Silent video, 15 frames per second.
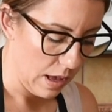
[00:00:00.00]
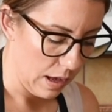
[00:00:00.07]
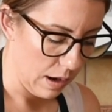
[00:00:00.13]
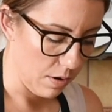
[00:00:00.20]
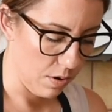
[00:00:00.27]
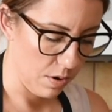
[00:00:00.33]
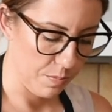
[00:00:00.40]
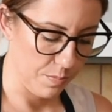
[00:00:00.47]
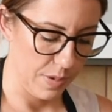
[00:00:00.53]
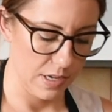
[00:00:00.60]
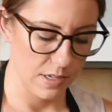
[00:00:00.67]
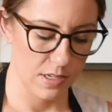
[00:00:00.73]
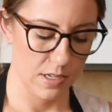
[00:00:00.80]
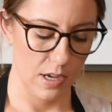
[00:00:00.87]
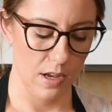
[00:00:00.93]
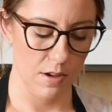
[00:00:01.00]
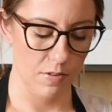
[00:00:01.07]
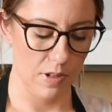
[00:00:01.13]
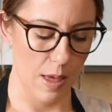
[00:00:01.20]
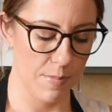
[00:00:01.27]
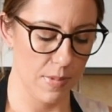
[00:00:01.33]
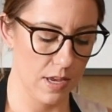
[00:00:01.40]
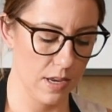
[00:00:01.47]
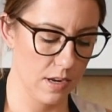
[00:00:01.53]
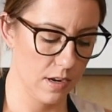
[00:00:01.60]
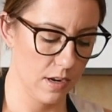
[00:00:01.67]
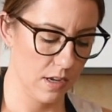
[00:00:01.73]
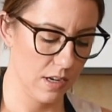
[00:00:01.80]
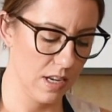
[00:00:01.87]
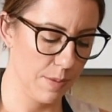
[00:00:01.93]
our bit of
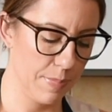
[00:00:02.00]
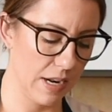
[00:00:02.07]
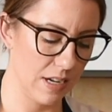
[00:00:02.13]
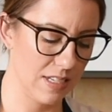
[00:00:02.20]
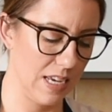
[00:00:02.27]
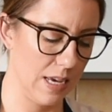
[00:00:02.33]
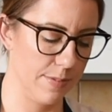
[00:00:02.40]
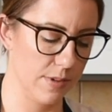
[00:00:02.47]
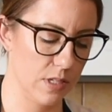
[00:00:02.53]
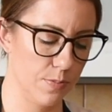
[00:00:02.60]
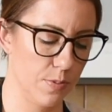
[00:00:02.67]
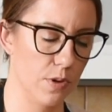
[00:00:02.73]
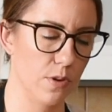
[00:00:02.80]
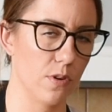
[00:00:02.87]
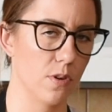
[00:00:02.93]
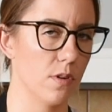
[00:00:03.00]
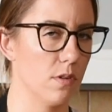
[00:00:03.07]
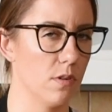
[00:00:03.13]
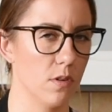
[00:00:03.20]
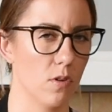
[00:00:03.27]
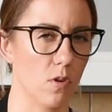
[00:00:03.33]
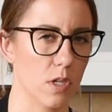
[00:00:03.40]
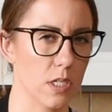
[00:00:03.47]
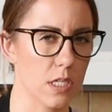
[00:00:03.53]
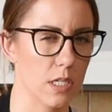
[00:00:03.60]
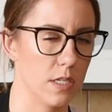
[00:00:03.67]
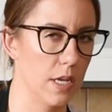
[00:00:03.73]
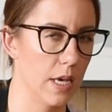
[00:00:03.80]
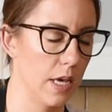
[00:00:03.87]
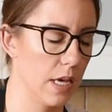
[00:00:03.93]
lemon. You need about a tablespoon or to
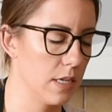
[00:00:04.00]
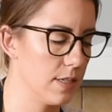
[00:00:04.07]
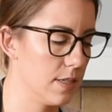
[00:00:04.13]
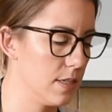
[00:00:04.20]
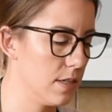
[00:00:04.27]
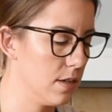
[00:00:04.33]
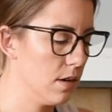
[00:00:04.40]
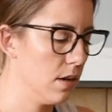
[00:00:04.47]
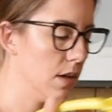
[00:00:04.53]
taste,